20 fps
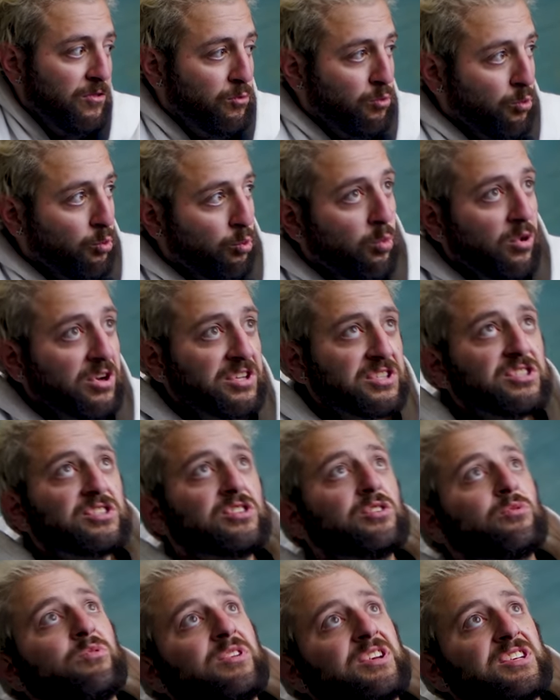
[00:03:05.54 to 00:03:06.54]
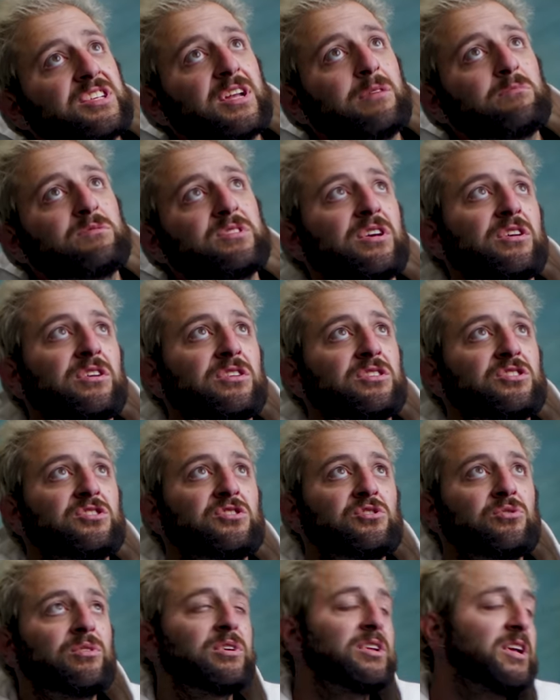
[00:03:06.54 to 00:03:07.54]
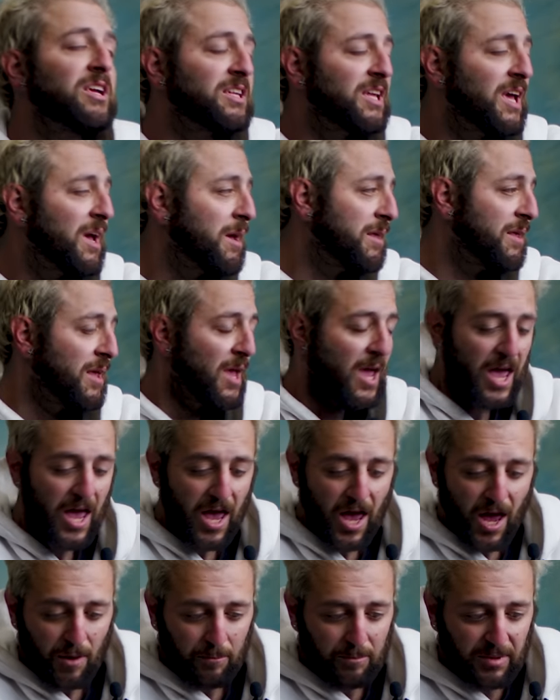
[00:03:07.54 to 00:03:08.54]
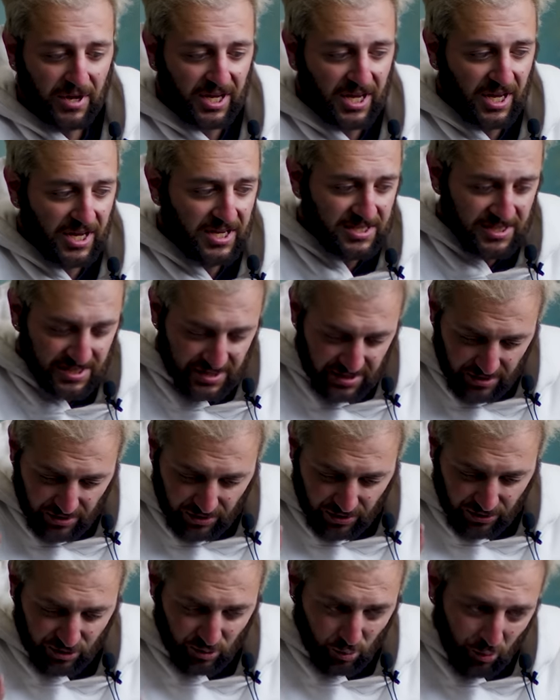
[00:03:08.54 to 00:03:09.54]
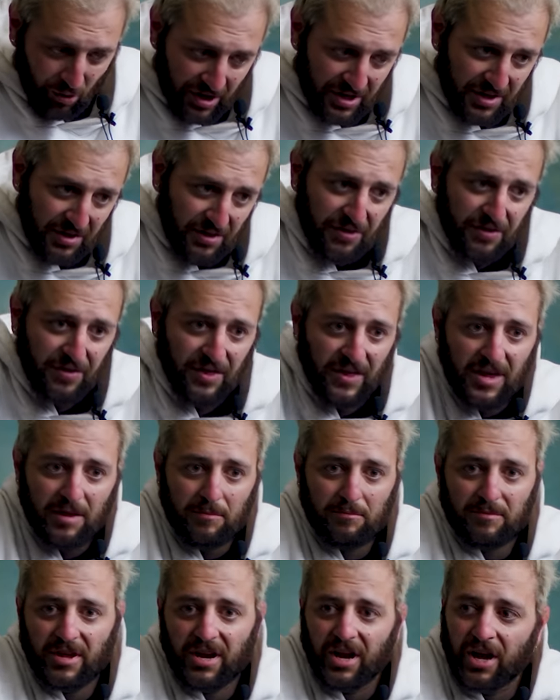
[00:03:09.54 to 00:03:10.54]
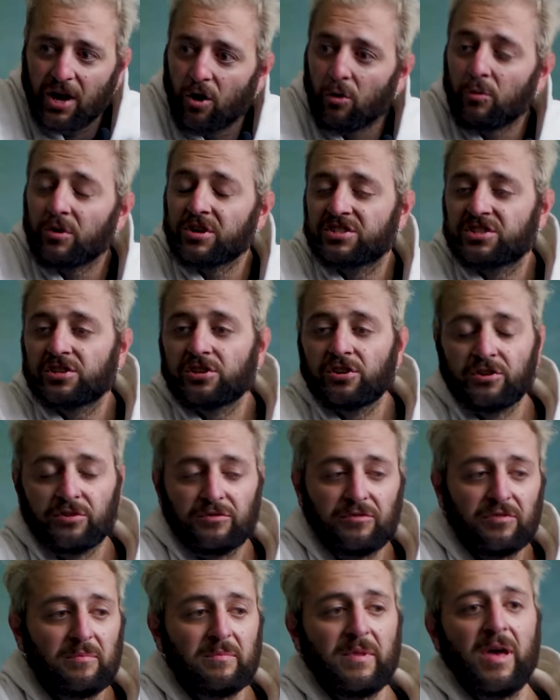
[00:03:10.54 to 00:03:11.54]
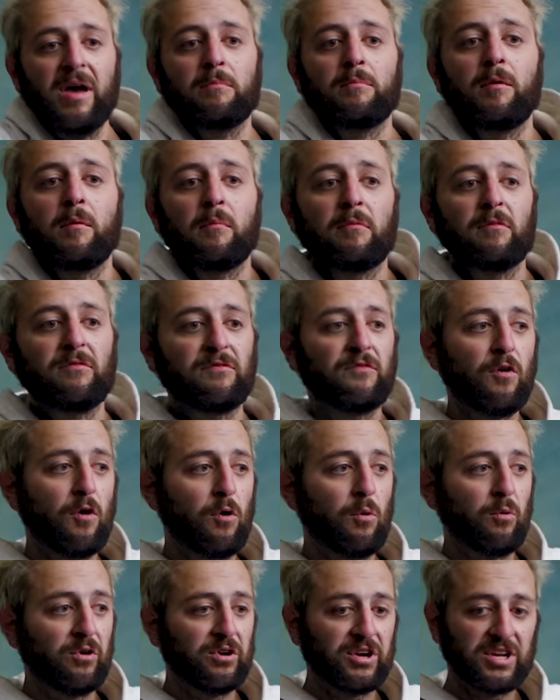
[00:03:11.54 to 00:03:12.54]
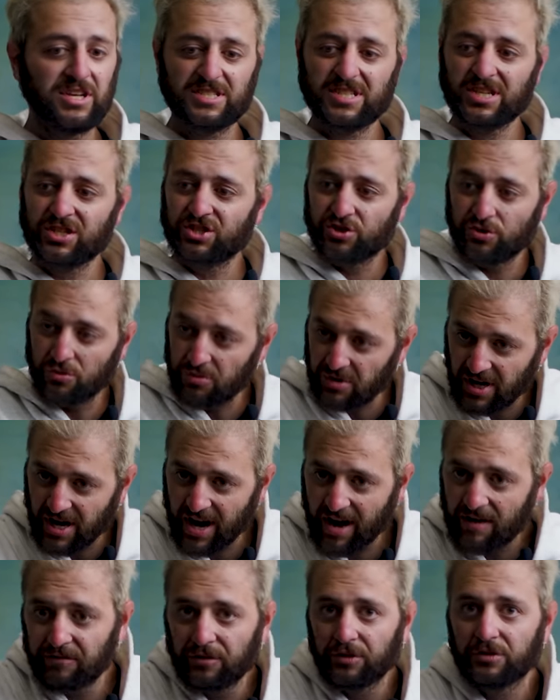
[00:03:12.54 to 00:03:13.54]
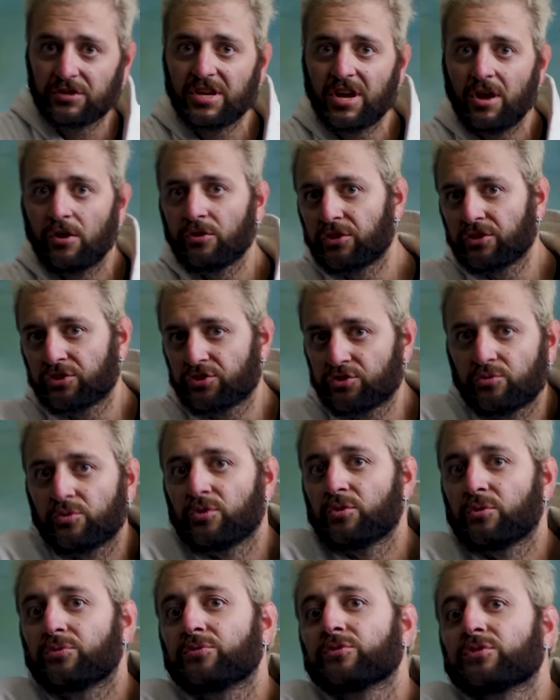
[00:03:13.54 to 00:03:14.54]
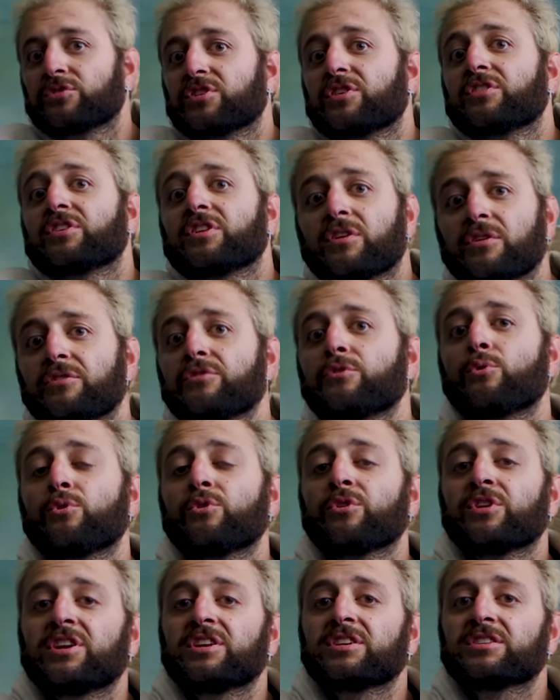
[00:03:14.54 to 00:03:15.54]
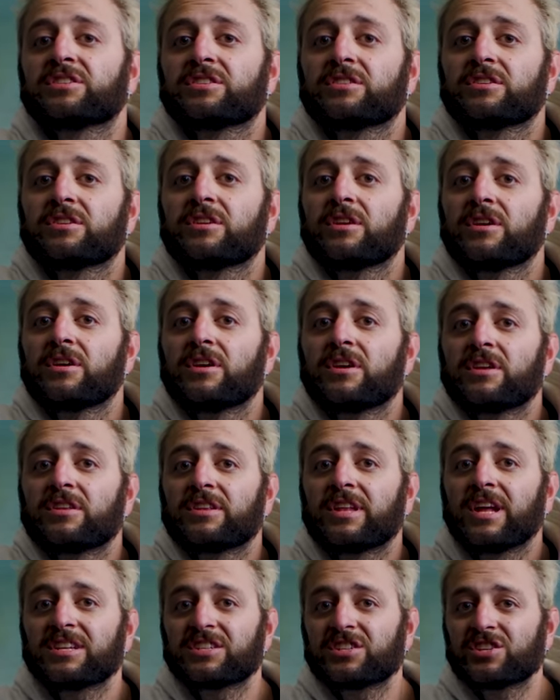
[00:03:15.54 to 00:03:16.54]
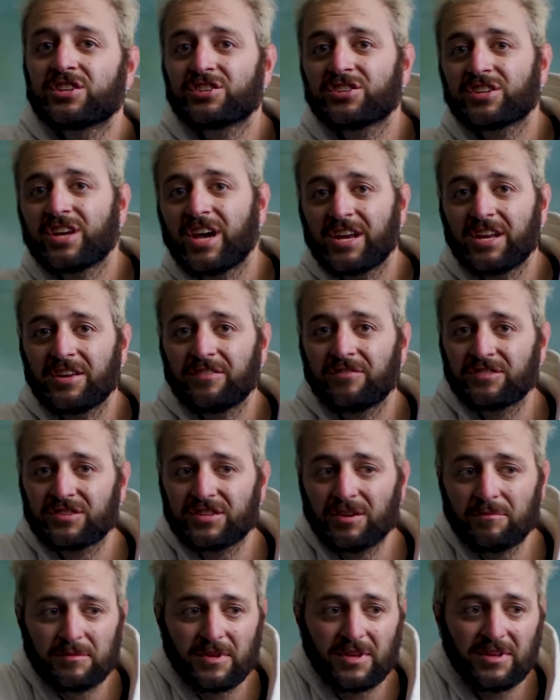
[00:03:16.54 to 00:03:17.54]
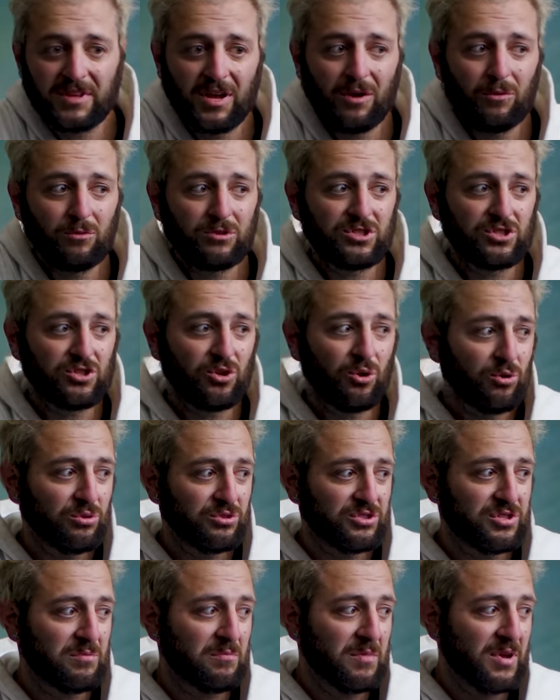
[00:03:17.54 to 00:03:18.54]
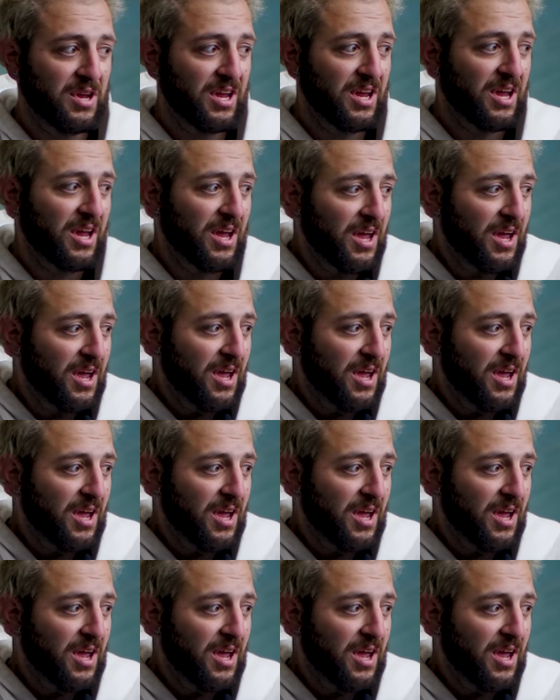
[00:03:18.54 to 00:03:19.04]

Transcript: what's the reason I'm telling the story like that? because there's one theme that I always learned from that moment forward is that you never tell the truth to the authorities. That's just kind of something that was told to me,